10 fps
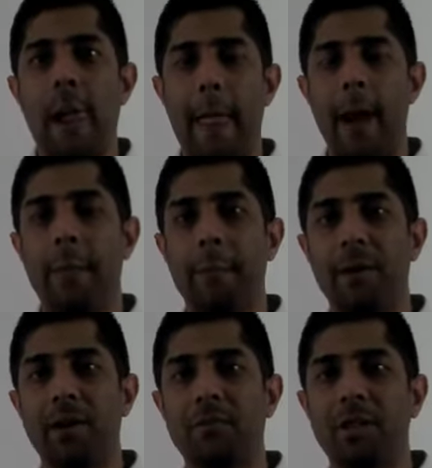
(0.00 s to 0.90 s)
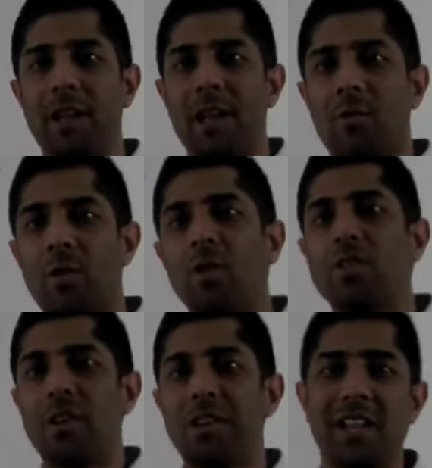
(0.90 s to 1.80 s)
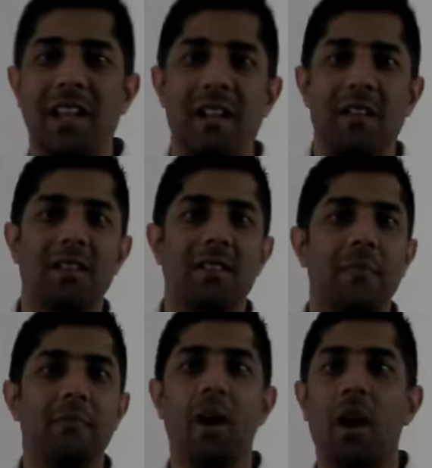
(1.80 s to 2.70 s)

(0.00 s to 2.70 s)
But we also understand that some